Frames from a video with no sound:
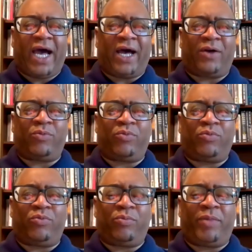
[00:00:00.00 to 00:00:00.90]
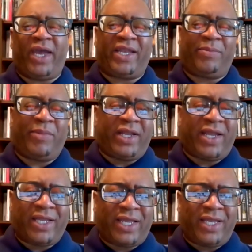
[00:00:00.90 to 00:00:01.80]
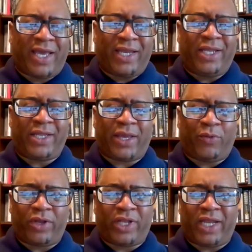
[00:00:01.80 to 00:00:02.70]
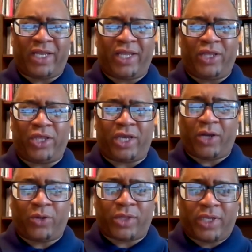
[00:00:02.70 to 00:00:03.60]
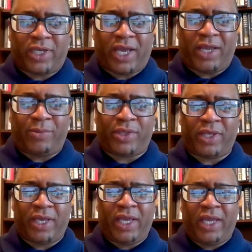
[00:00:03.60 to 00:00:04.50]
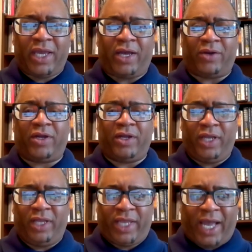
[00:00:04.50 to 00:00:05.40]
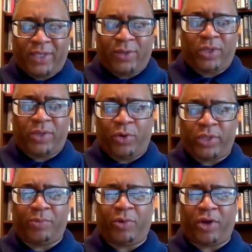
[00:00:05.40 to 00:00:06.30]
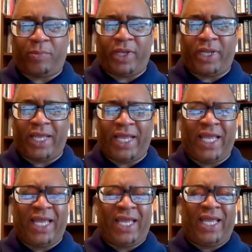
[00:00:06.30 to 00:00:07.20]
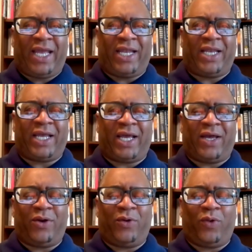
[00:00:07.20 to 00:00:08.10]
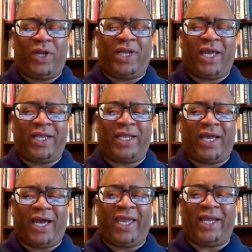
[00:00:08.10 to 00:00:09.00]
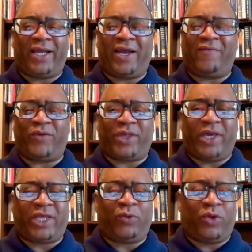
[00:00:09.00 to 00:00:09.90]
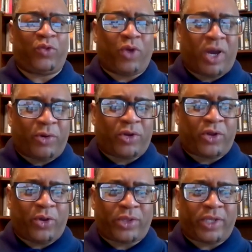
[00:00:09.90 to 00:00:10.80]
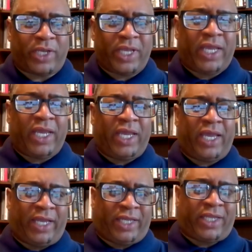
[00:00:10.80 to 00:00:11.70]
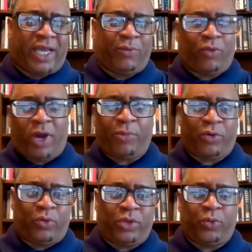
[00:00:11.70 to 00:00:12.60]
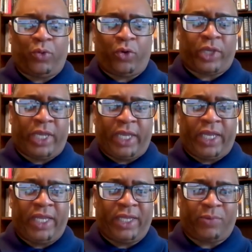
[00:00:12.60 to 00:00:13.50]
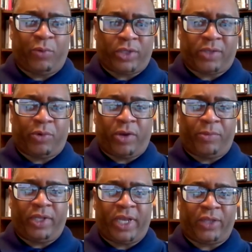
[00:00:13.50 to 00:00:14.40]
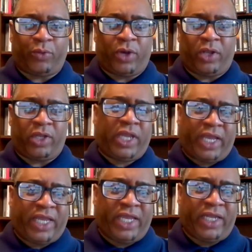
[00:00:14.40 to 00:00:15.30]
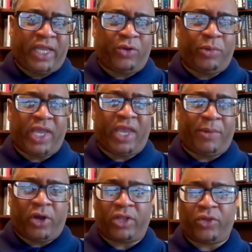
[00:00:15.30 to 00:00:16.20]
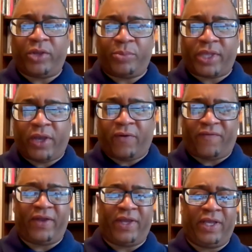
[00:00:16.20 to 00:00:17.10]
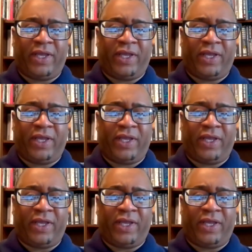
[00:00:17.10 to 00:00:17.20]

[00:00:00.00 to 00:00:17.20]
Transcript: Um, back in the mid 1990s, I worked at the Chicago Sun Times uh, in the high school sports department, and uh, one night I had a conversation with Robert Kurson. At the time, Robert was working in the sports department as well, and he later became an author himself.